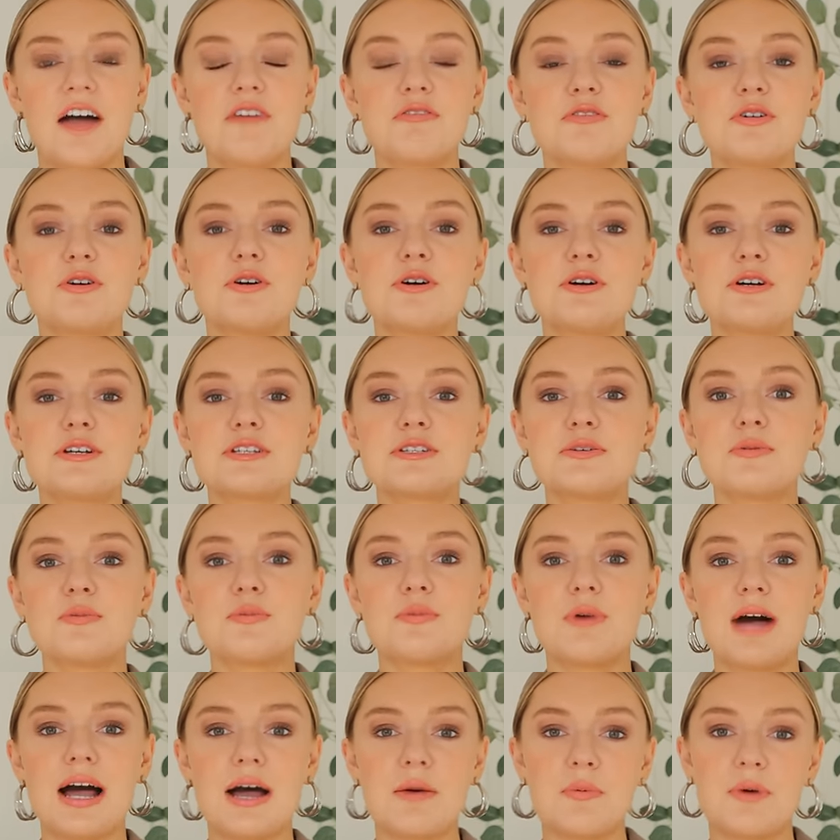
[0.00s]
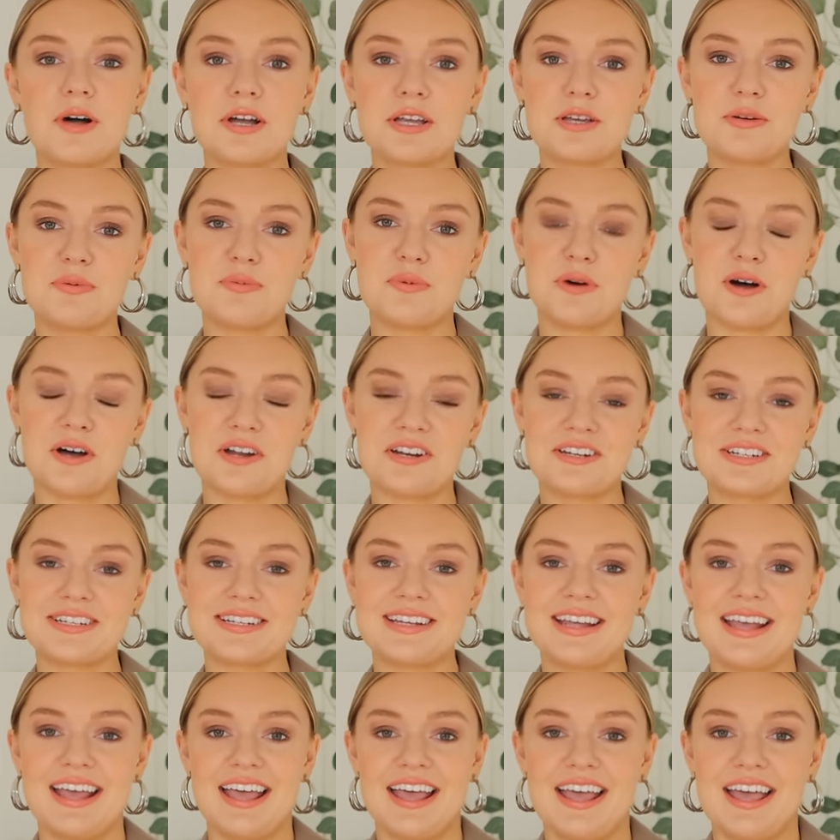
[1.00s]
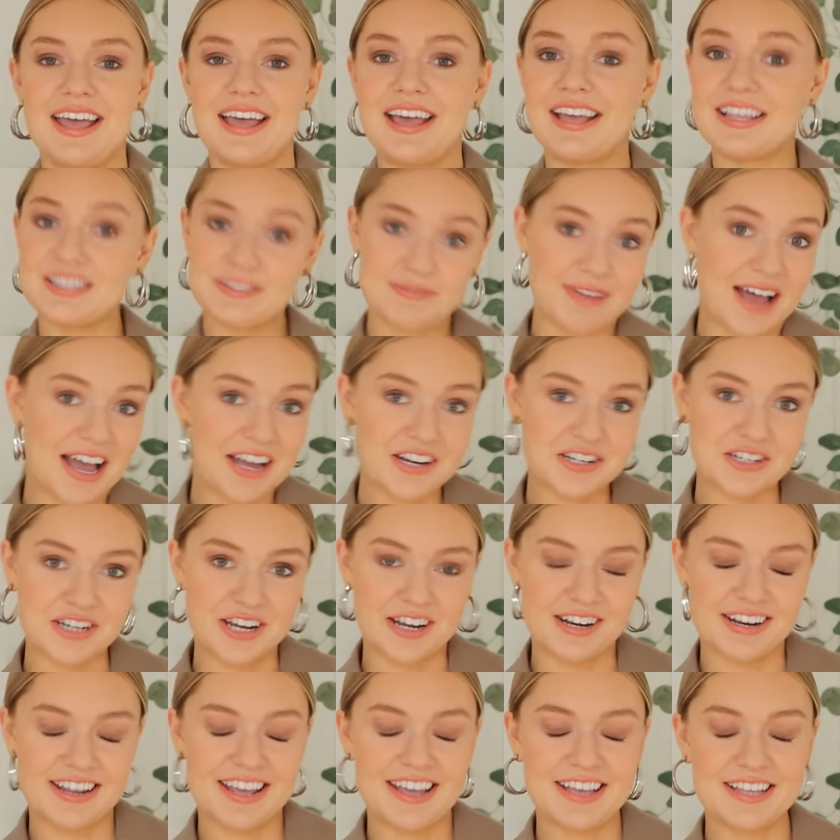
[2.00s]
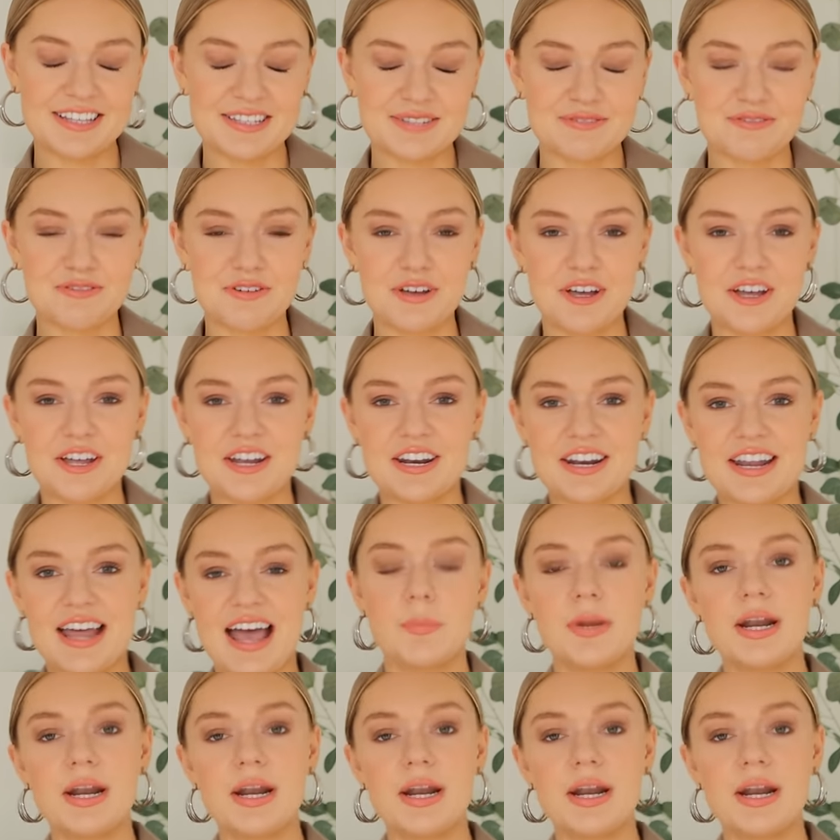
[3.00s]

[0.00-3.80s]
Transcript: Of course, wear what you want, it's fashion, it's fun.